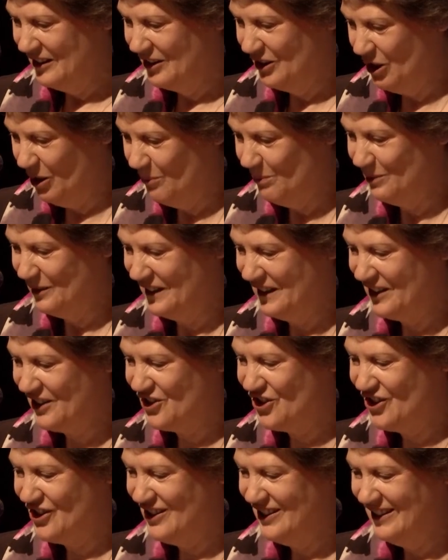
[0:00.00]

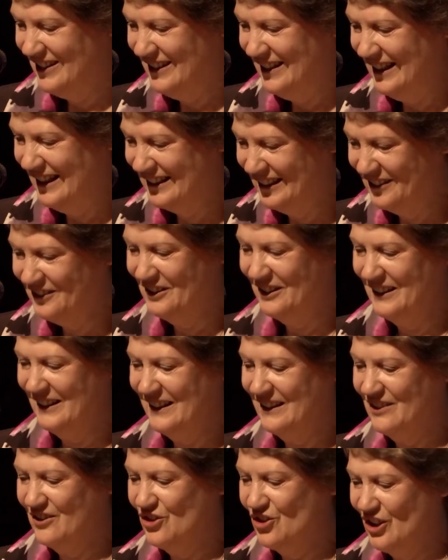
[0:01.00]
complex and
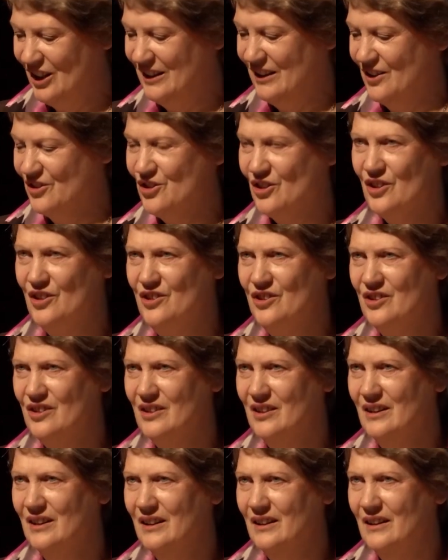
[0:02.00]
interlinked challenges
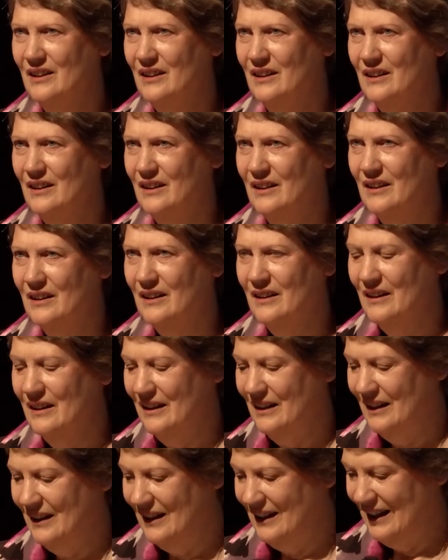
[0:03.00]

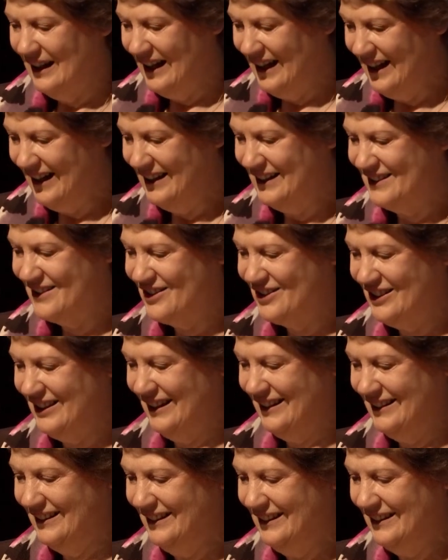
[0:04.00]
are
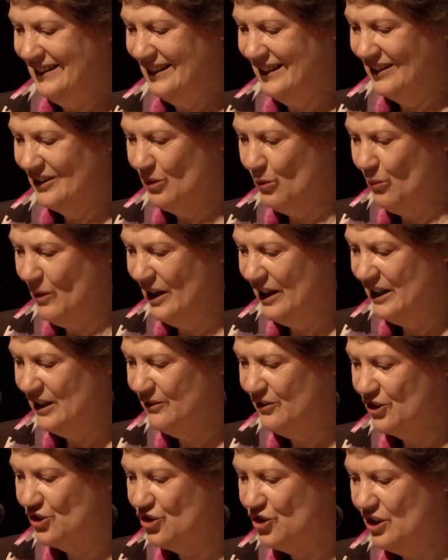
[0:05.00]
standing in the way
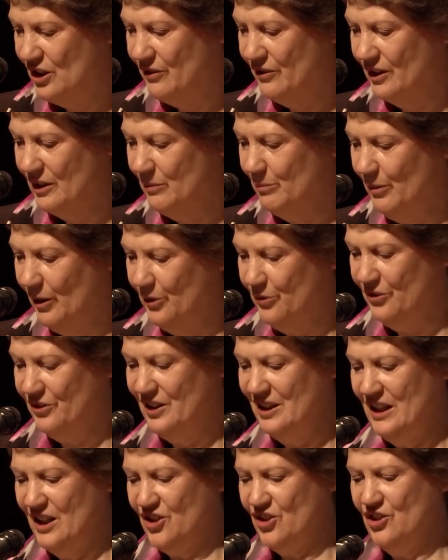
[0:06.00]
of achieving both
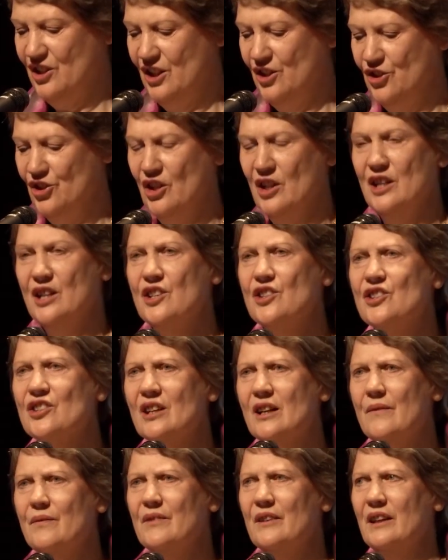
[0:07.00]
the SDGs
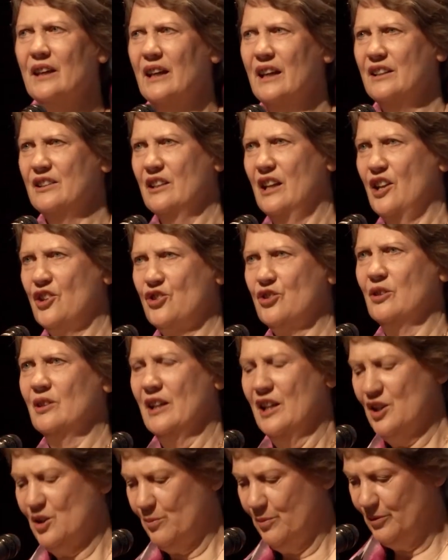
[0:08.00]
and national
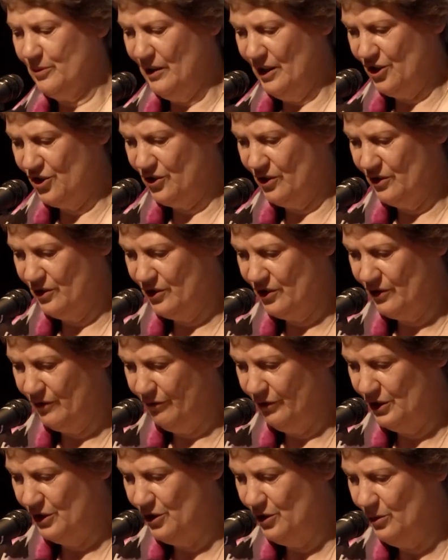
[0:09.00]
aspirations
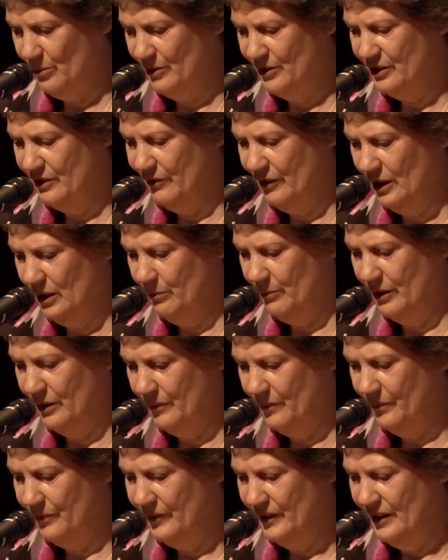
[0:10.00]
for human
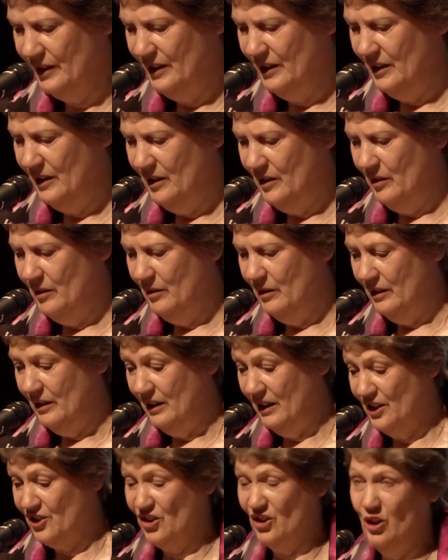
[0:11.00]
development.
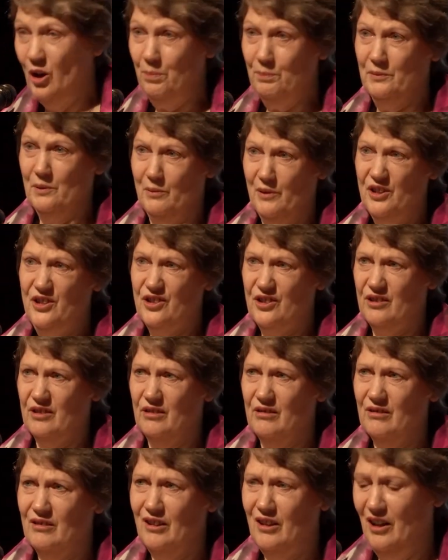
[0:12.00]
As an optimist,
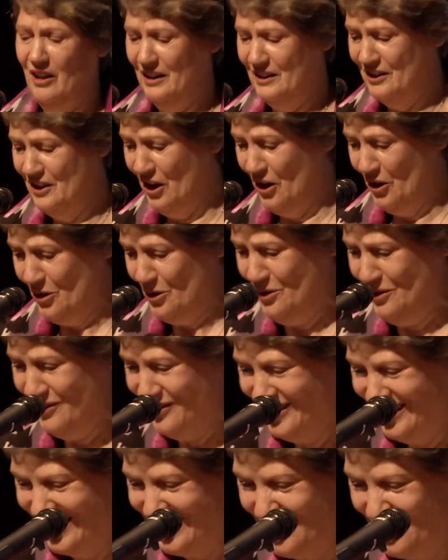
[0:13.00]
I know
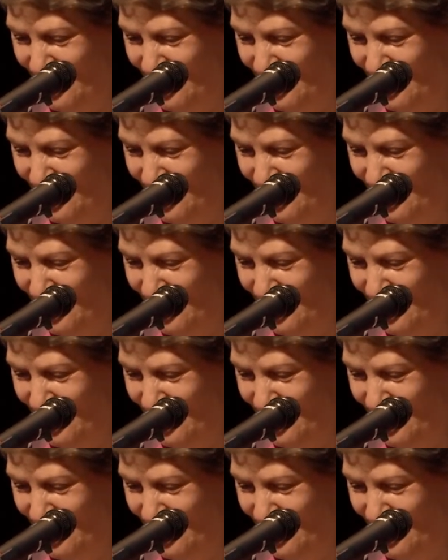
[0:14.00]
that